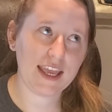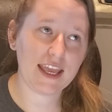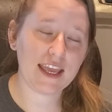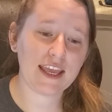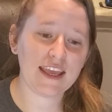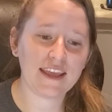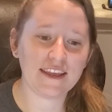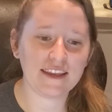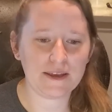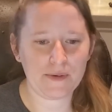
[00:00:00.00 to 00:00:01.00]

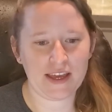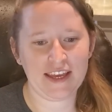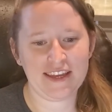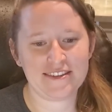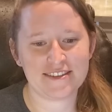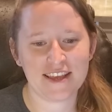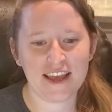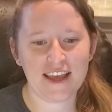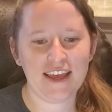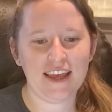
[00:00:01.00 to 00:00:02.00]
Anyways,
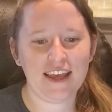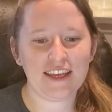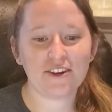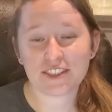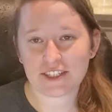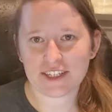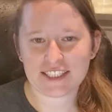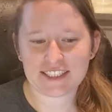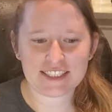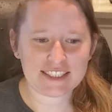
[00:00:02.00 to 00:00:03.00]
in all
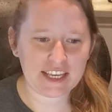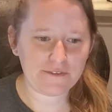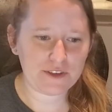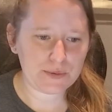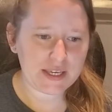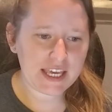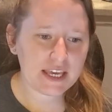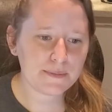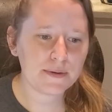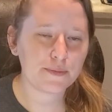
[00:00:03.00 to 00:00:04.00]
seriousness, if you
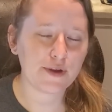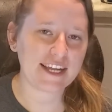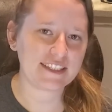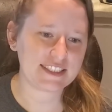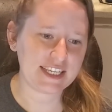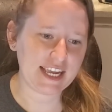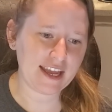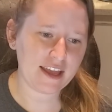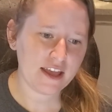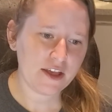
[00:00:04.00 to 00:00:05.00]
keep
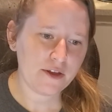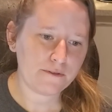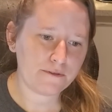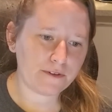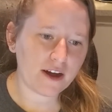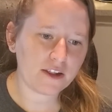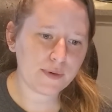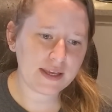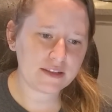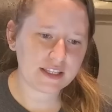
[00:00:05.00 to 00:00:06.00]
practicing
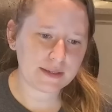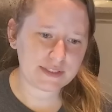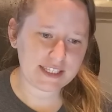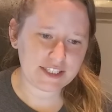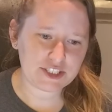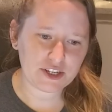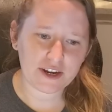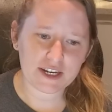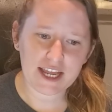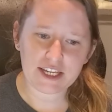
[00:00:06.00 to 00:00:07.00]
following the lip sync
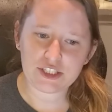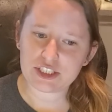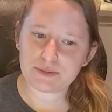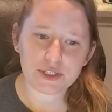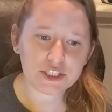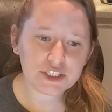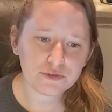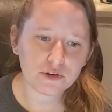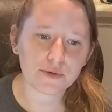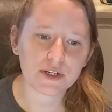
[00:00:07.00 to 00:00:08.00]
chart and just push
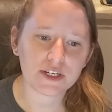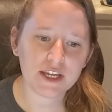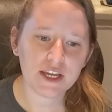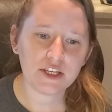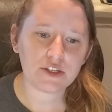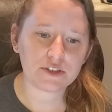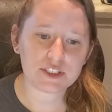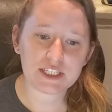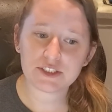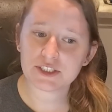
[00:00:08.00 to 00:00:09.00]
forward, your
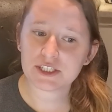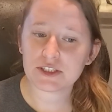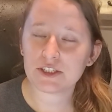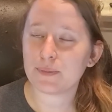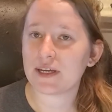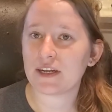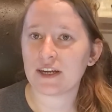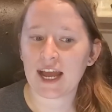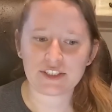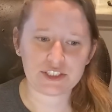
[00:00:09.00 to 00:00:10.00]
scenes are going to look better
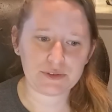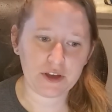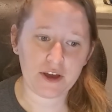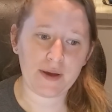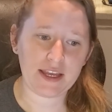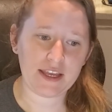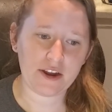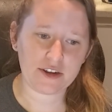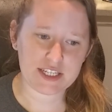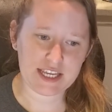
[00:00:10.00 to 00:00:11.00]
as you go. I
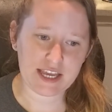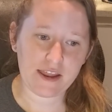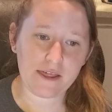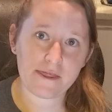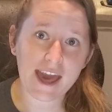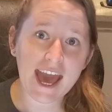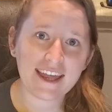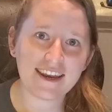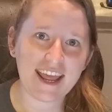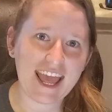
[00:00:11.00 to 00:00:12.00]
guarantee it.
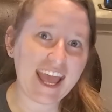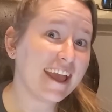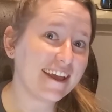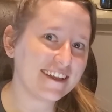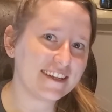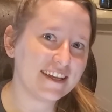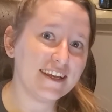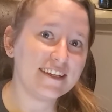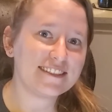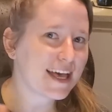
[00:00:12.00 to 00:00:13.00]
That and
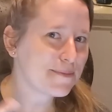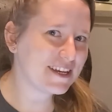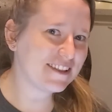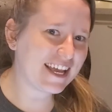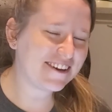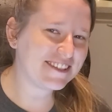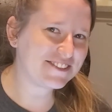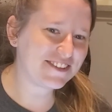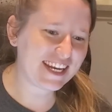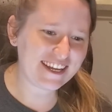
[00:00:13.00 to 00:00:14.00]
slapping a like on
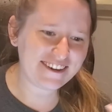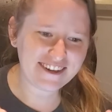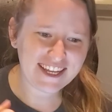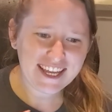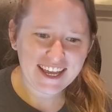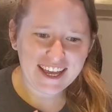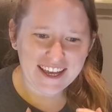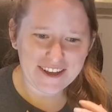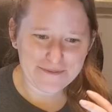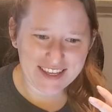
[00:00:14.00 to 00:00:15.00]
this video.
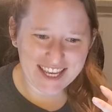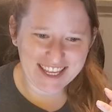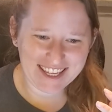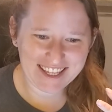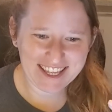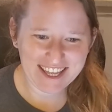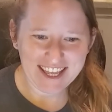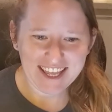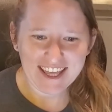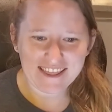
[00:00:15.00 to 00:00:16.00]

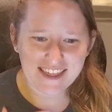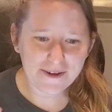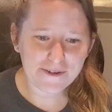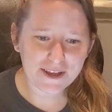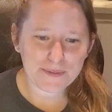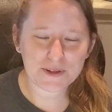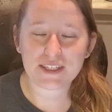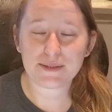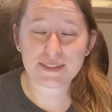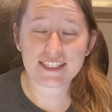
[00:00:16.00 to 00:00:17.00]
That will help your
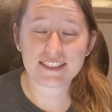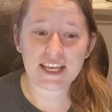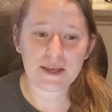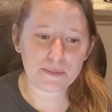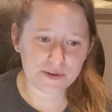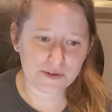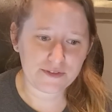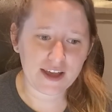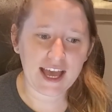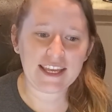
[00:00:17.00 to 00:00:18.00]
lip syncs
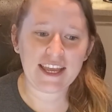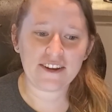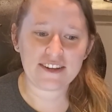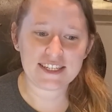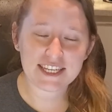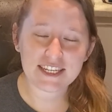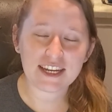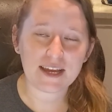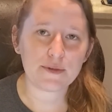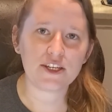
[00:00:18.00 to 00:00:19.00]
improve. I guarantee
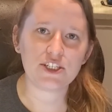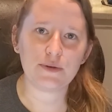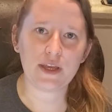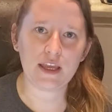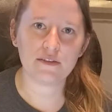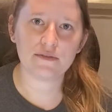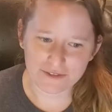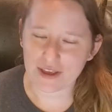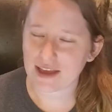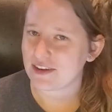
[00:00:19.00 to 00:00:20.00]
it. I'm not joking.
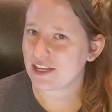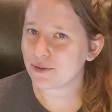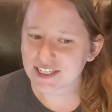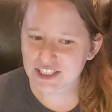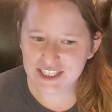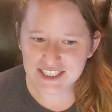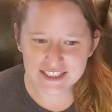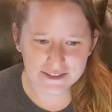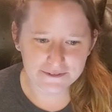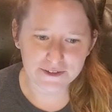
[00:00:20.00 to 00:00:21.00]
If you have any
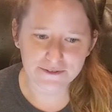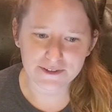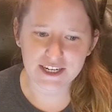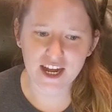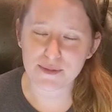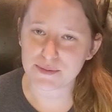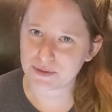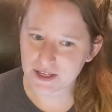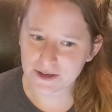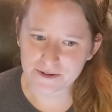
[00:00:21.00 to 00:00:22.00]
questions, feel free to comment
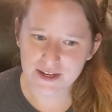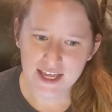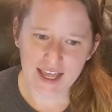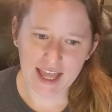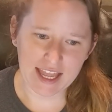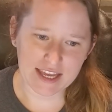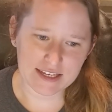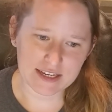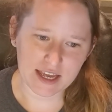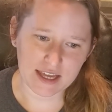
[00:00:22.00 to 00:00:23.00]
below.
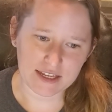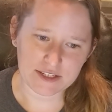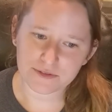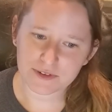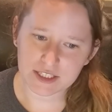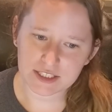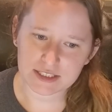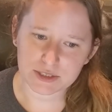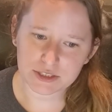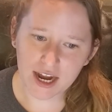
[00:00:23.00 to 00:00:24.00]
And don't forget to
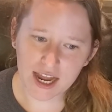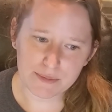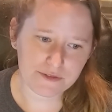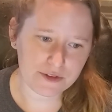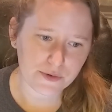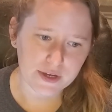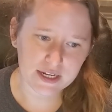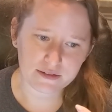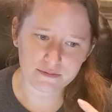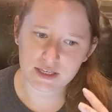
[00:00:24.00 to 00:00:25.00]
subscribe if you want
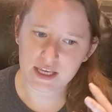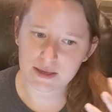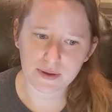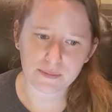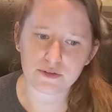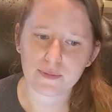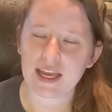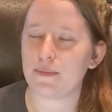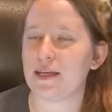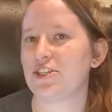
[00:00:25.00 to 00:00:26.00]
to keep up with my
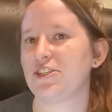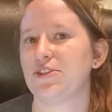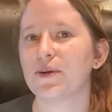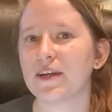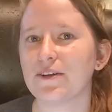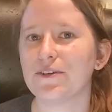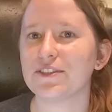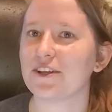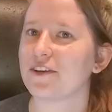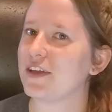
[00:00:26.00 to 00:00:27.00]
animation
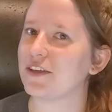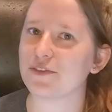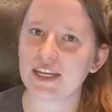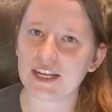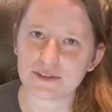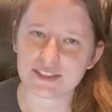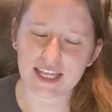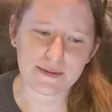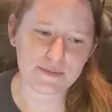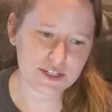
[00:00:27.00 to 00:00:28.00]
tutorials and all the other videos
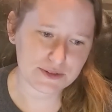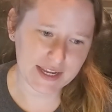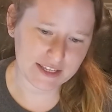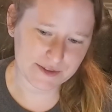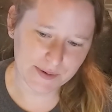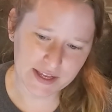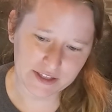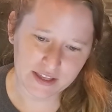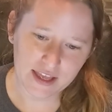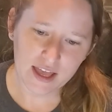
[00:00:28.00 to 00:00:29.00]
that I'm doing as
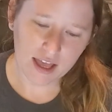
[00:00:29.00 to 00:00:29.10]
well.